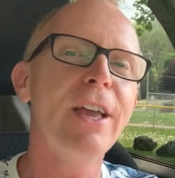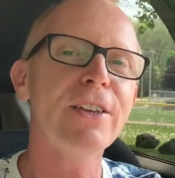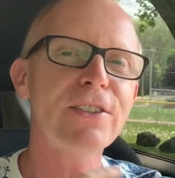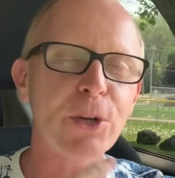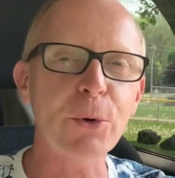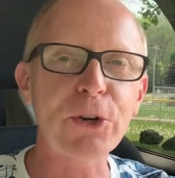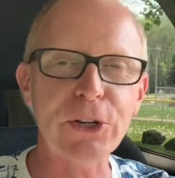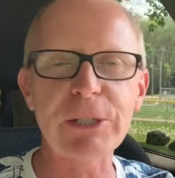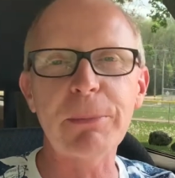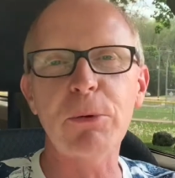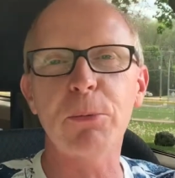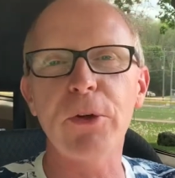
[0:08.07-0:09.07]
So good to
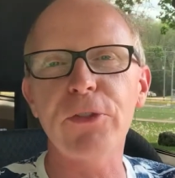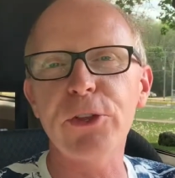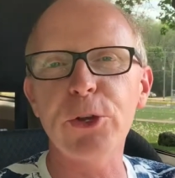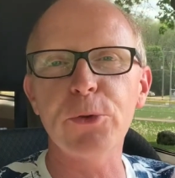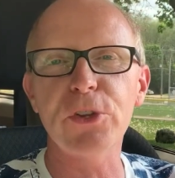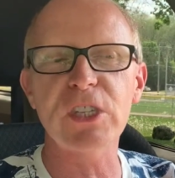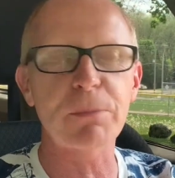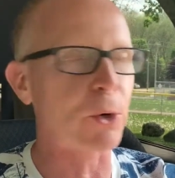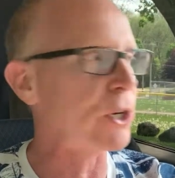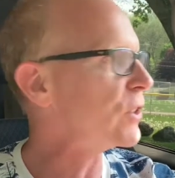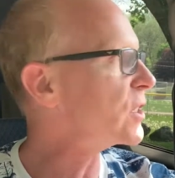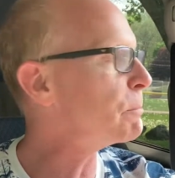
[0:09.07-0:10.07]
be with you this
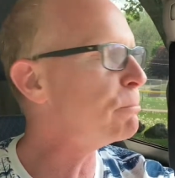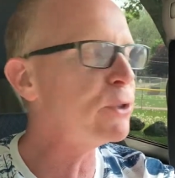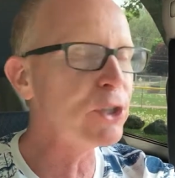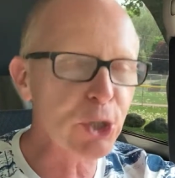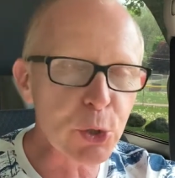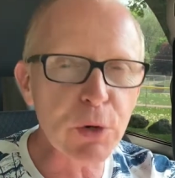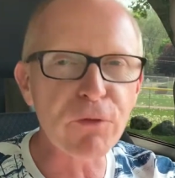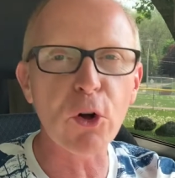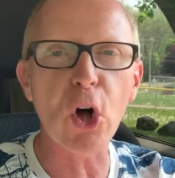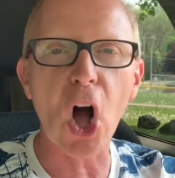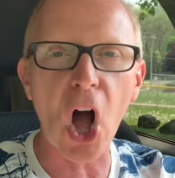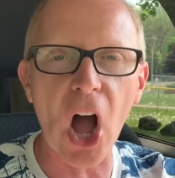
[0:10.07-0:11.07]
morning on this
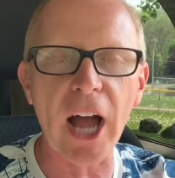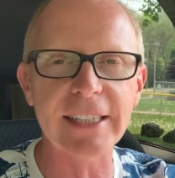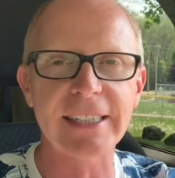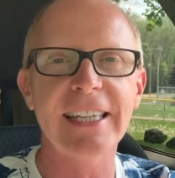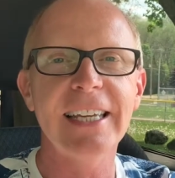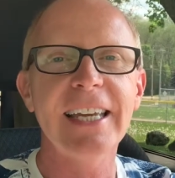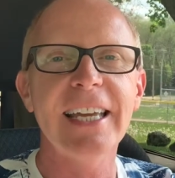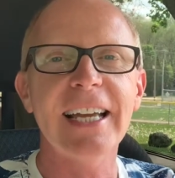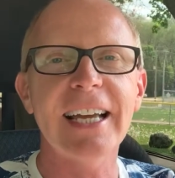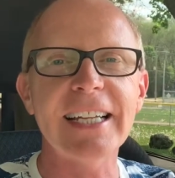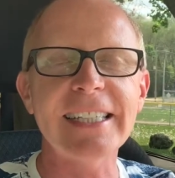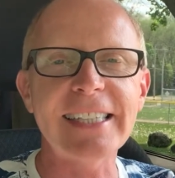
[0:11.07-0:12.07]
beautiful, hot
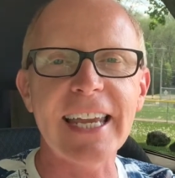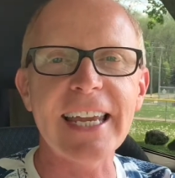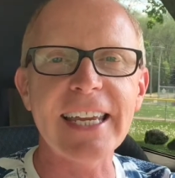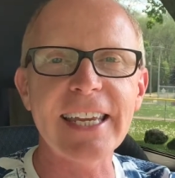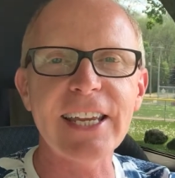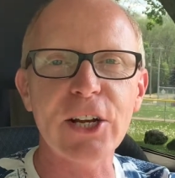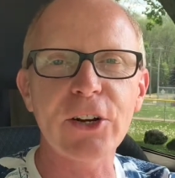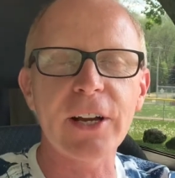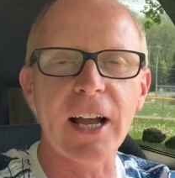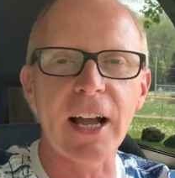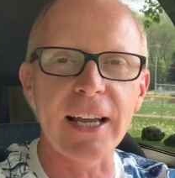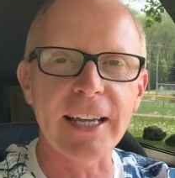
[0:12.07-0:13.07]
day here
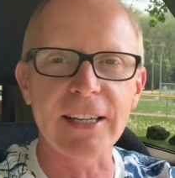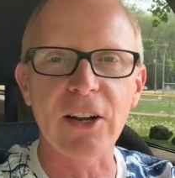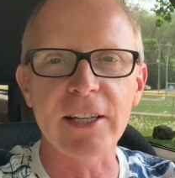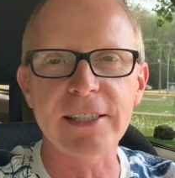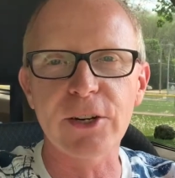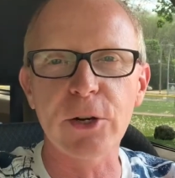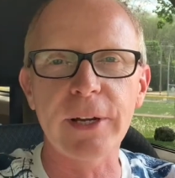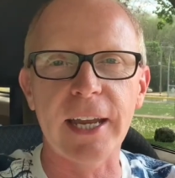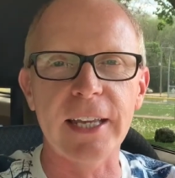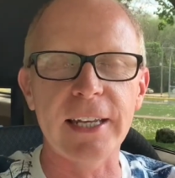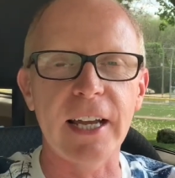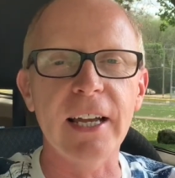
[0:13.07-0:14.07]
in Ontario,
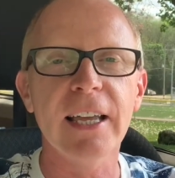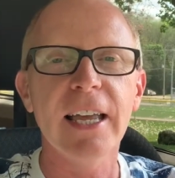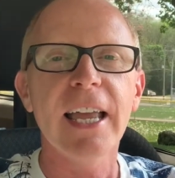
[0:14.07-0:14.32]
Canada.